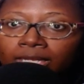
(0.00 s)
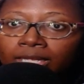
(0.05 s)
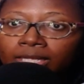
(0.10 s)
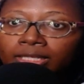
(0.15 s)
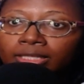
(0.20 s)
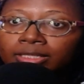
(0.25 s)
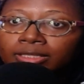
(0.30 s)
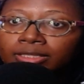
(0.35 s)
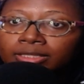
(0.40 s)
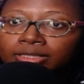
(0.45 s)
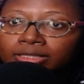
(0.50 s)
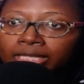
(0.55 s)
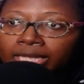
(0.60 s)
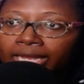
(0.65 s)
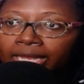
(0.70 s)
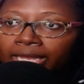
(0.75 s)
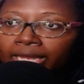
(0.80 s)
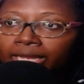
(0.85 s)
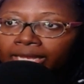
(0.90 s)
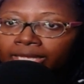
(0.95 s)

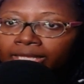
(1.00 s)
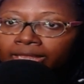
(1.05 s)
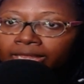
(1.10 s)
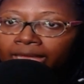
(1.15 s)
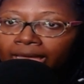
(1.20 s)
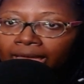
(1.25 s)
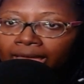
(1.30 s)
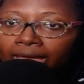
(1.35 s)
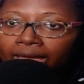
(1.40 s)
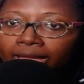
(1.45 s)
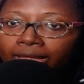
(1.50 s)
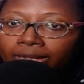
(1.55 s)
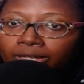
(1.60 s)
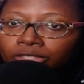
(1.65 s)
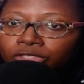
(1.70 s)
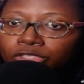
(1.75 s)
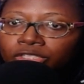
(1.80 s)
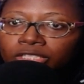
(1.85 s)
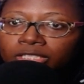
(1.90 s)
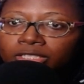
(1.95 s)
saying that
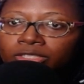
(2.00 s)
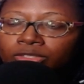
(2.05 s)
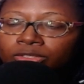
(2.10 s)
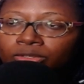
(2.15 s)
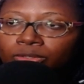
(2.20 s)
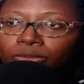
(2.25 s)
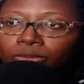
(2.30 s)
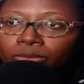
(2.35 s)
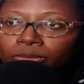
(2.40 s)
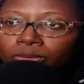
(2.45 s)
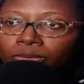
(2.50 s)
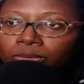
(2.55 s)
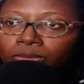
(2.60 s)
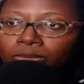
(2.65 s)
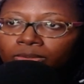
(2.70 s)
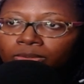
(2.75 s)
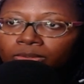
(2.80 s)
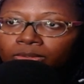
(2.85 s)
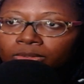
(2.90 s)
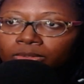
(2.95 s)
she stole
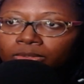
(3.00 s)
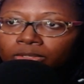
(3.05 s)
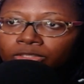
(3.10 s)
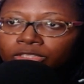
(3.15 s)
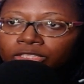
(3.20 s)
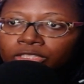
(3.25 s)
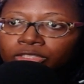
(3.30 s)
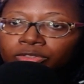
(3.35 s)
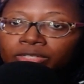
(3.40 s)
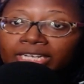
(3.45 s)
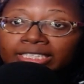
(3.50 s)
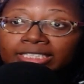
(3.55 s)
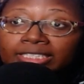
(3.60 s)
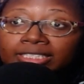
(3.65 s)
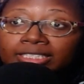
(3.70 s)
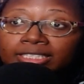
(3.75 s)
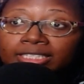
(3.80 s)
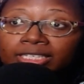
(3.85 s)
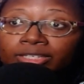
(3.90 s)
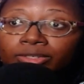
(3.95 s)
or she tried to
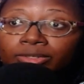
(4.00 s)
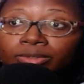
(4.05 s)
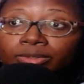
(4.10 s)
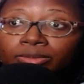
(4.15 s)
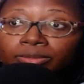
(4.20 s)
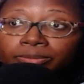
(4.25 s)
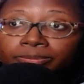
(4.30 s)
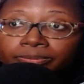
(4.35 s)
steal